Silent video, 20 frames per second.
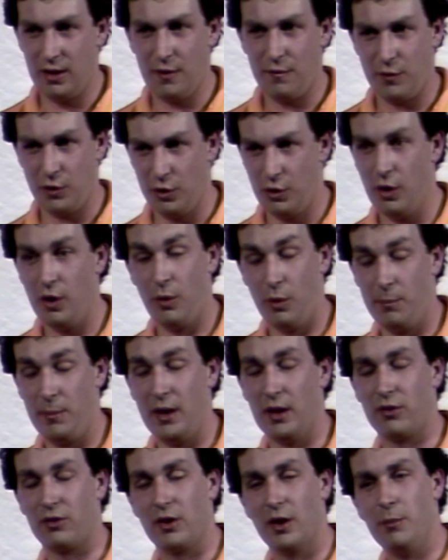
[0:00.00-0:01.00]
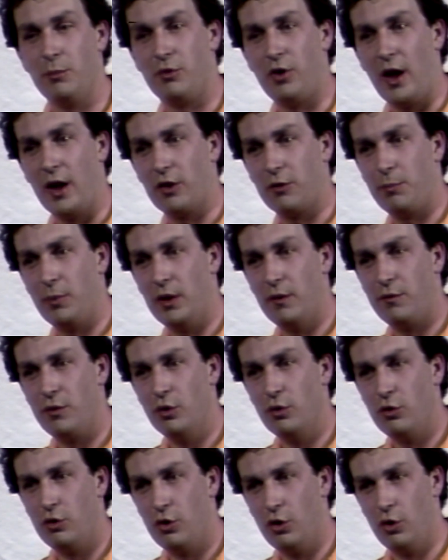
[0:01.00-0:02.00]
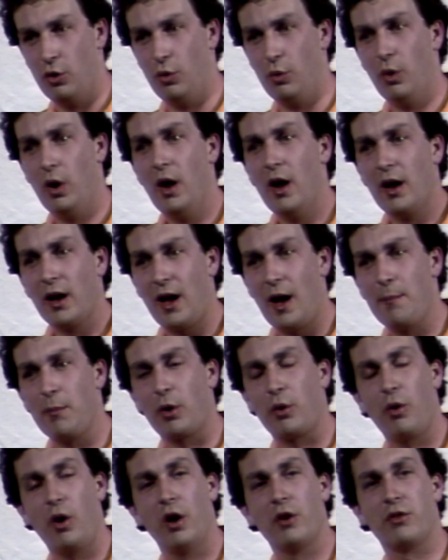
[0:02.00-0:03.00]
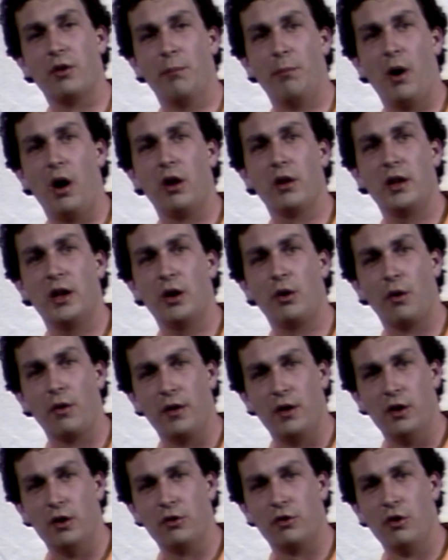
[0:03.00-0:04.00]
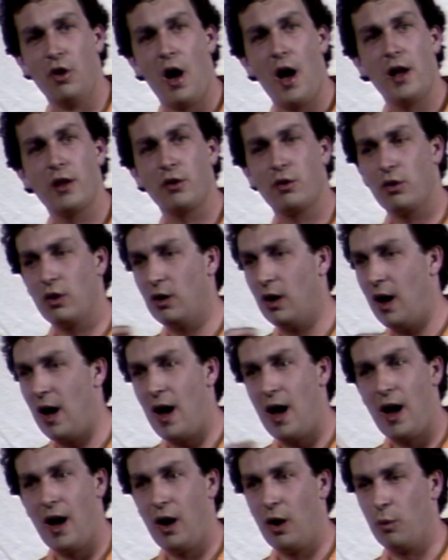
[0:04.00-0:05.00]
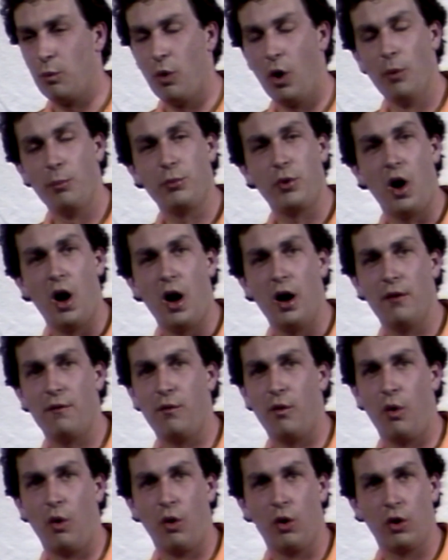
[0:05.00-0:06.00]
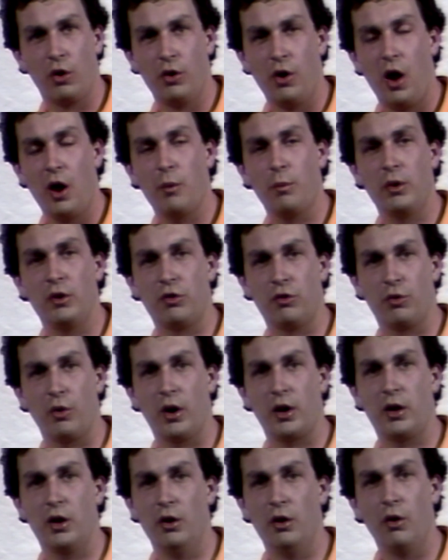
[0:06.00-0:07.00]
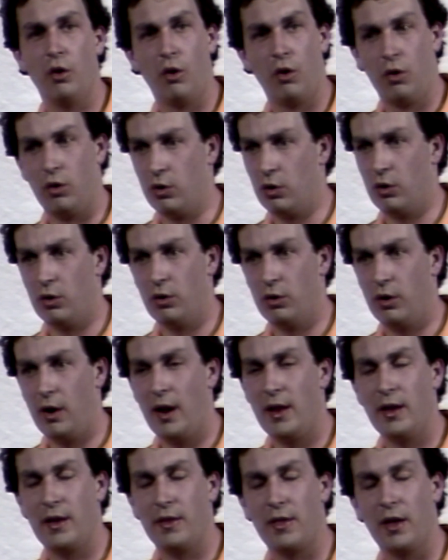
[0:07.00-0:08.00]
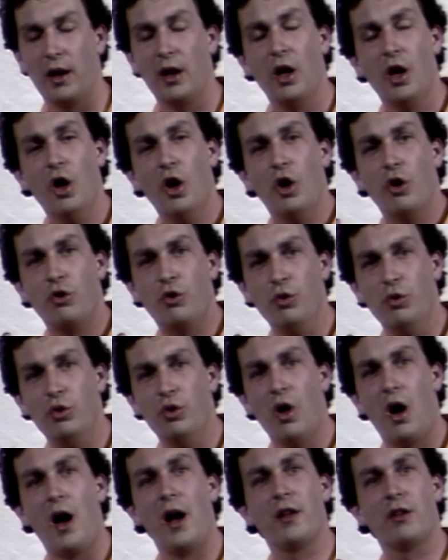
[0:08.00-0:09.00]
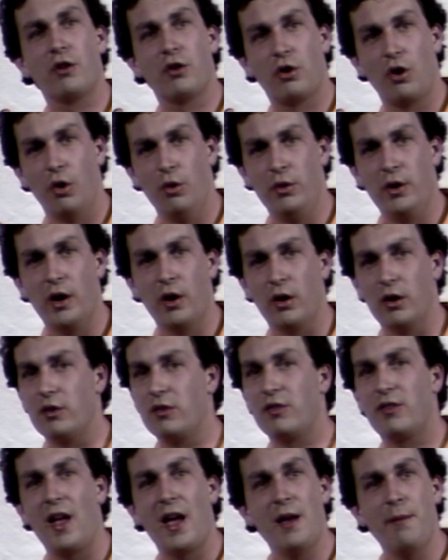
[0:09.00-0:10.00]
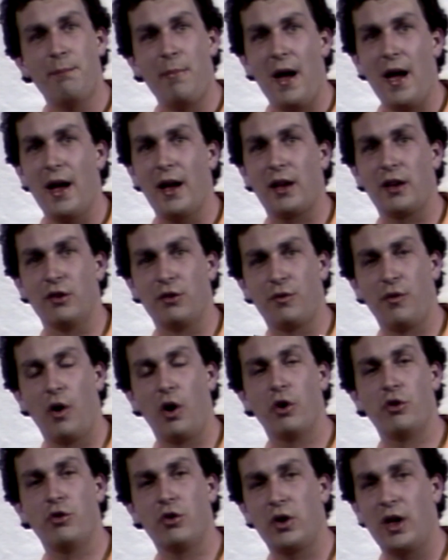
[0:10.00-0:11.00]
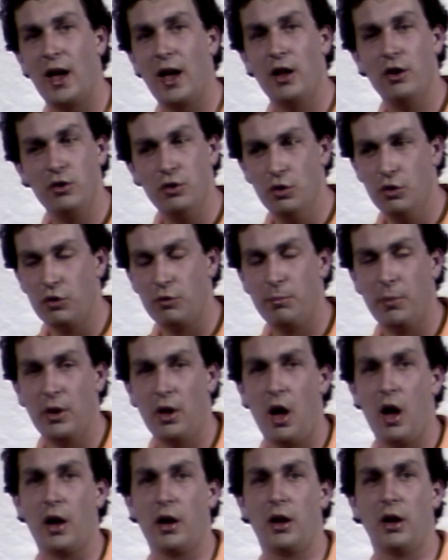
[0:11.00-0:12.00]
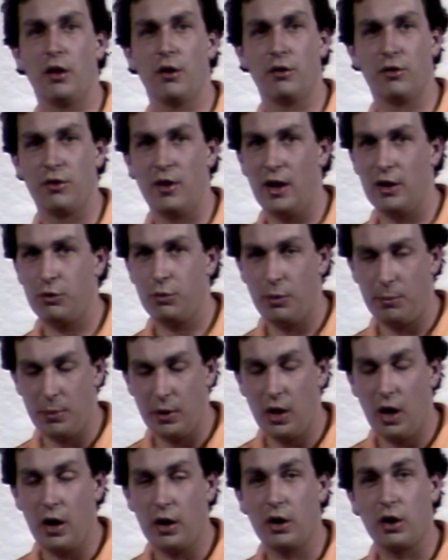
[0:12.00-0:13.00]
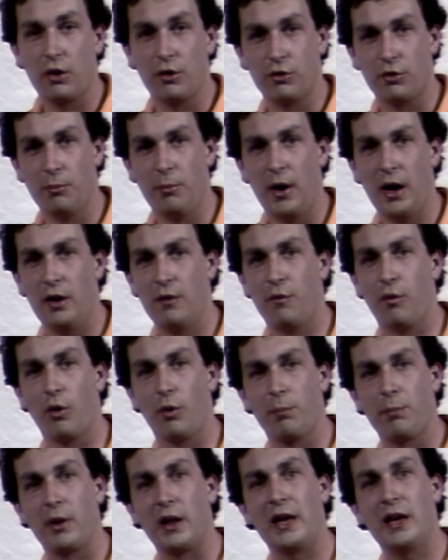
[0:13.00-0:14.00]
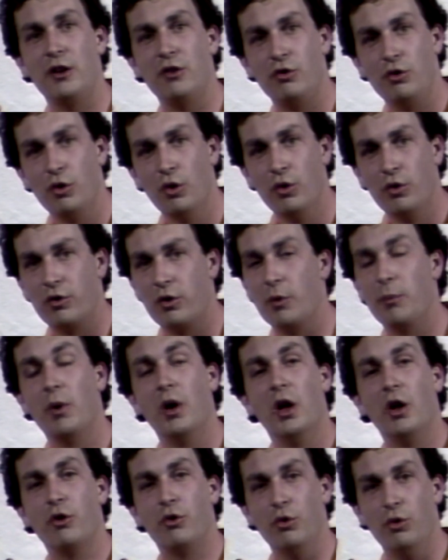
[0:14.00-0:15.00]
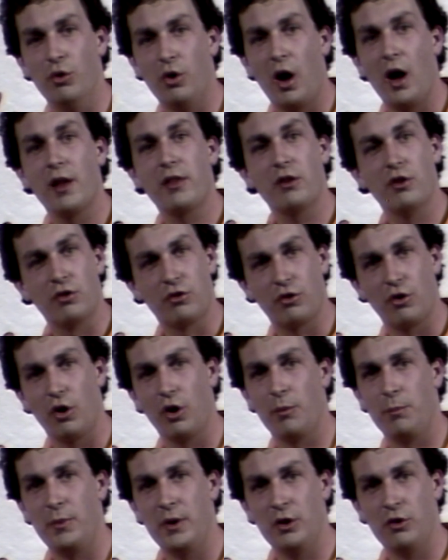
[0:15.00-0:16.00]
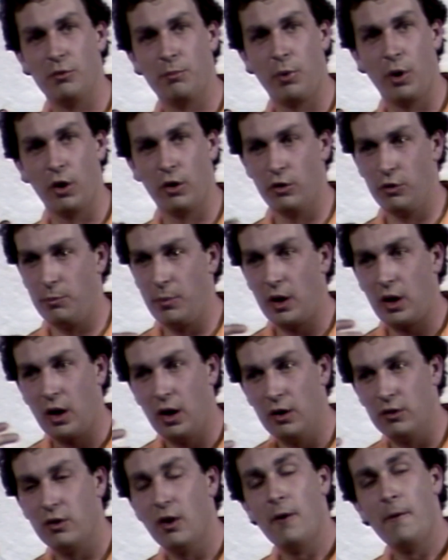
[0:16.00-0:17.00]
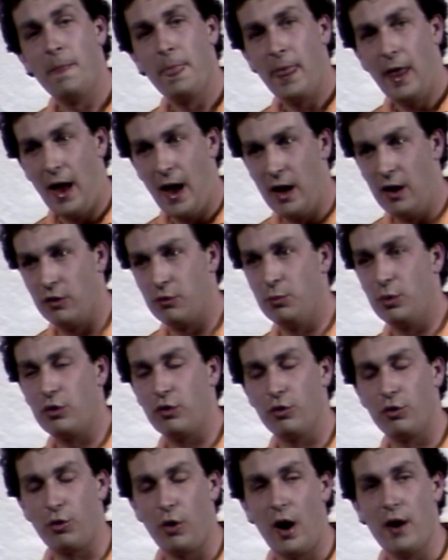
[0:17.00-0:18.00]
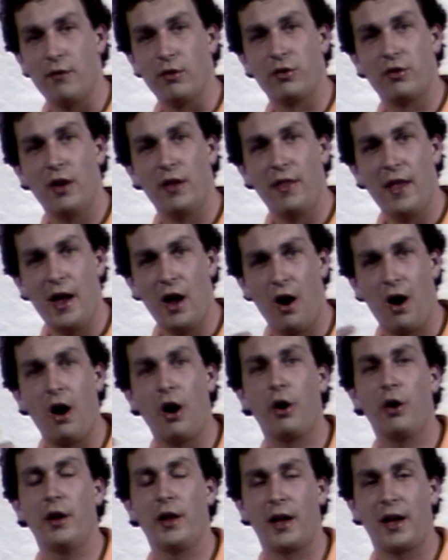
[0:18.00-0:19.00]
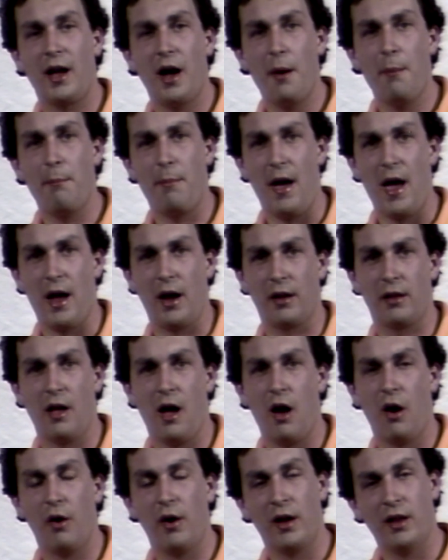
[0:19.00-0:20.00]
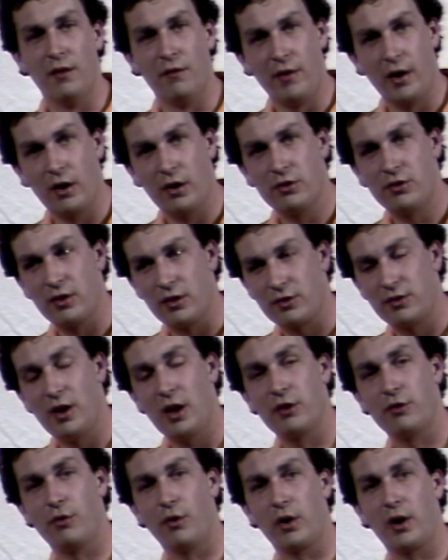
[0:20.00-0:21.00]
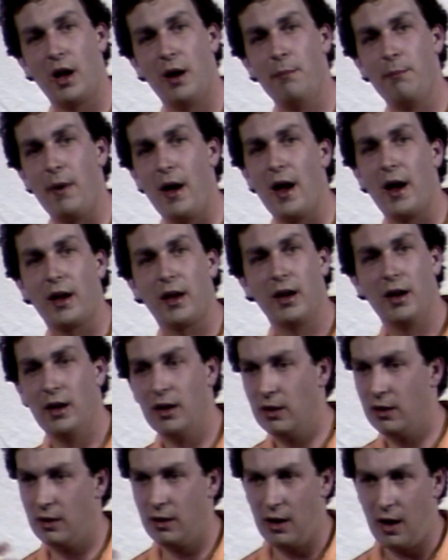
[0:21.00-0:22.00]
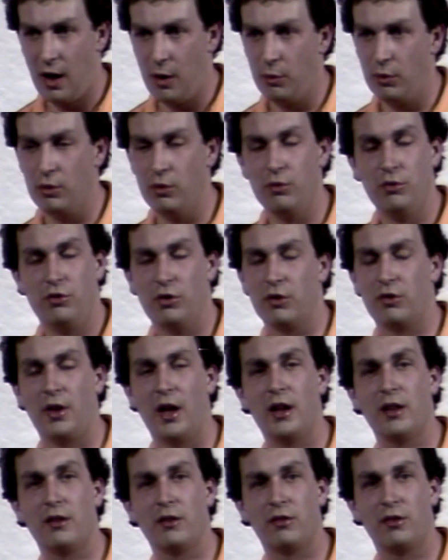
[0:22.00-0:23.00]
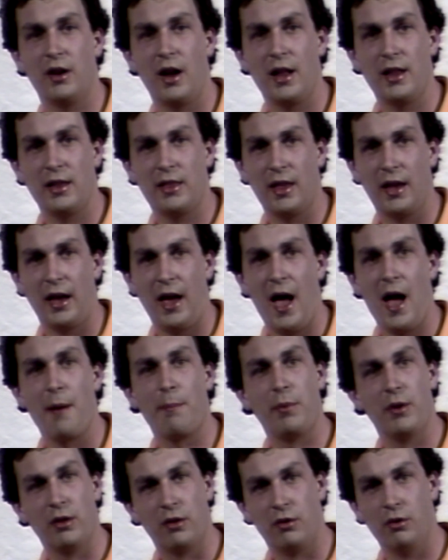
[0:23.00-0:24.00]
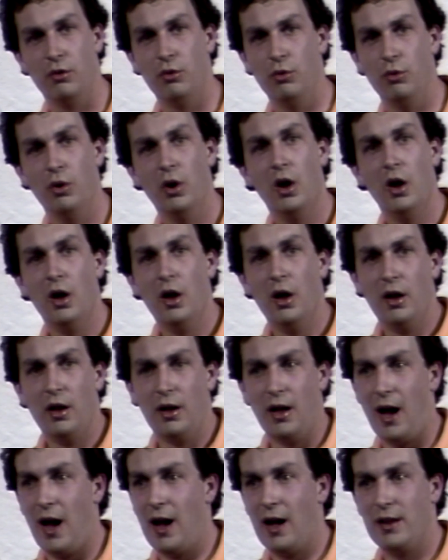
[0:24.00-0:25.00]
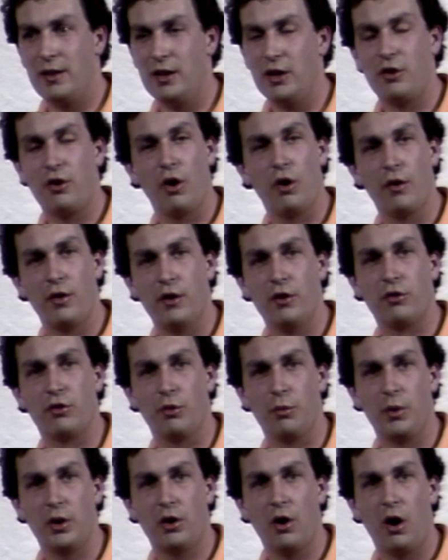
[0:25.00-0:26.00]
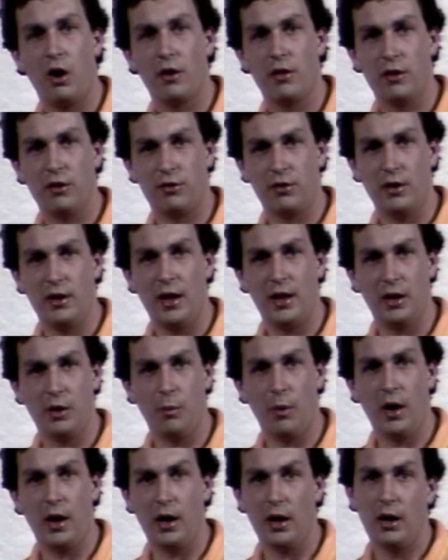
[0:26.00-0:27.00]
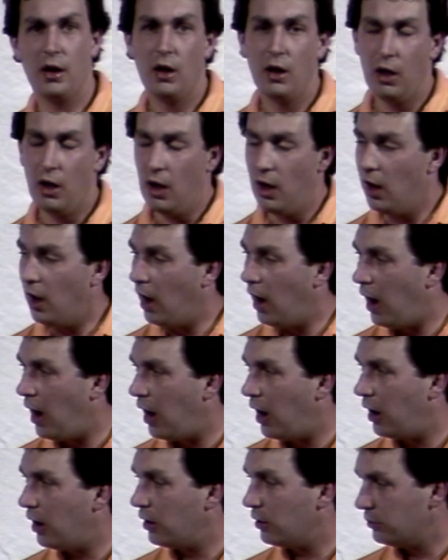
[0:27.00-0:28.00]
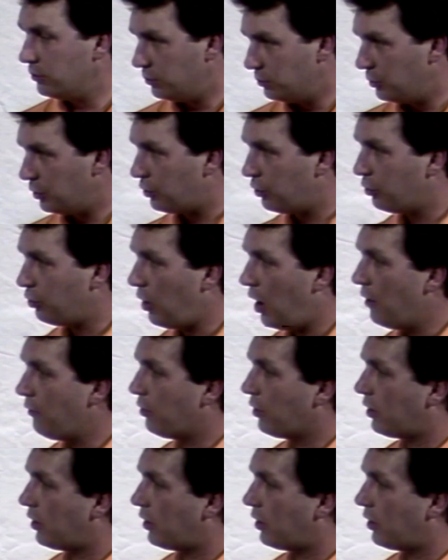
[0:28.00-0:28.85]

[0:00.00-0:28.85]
if you do, it would be a slim chance, but if you do come across a bald eagle that is not uh, roped off or not restricted or anything, do not go near it. Stay back as far as you can. Use binoculars. That's what binoculars are made for. Please use them. Do not disturb these birds because, as Mr. Shriver said, they are on a comeback now and a very successful comeback. And I would just hate to see anything happen to uh, deter this or retard this in any way. Uh, Mr. Shriver,